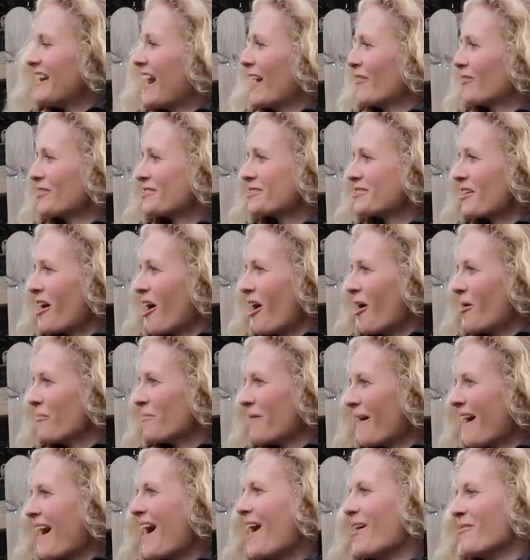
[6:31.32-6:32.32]
never stop.
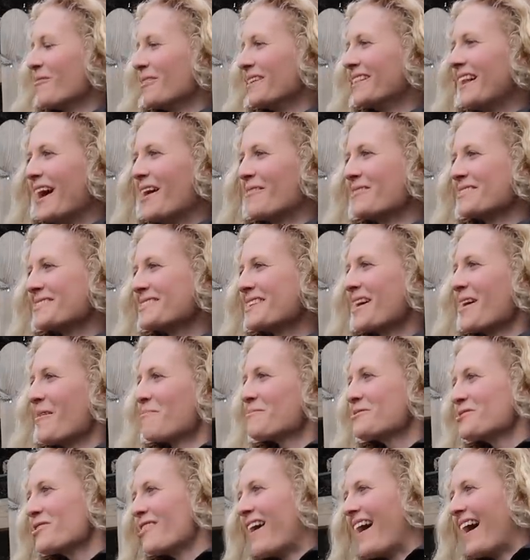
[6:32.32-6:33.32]
Okay. I will never
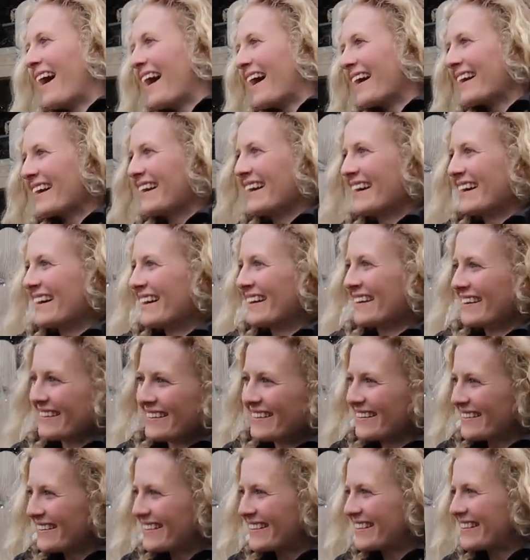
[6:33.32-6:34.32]
stop trying.
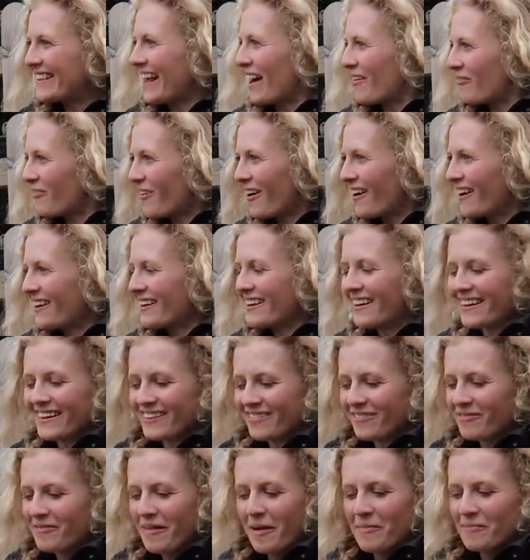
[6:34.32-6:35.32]
That one?
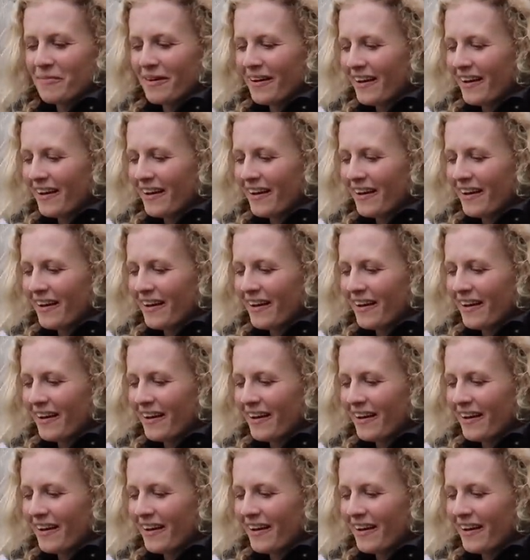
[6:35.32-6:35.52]
Remember?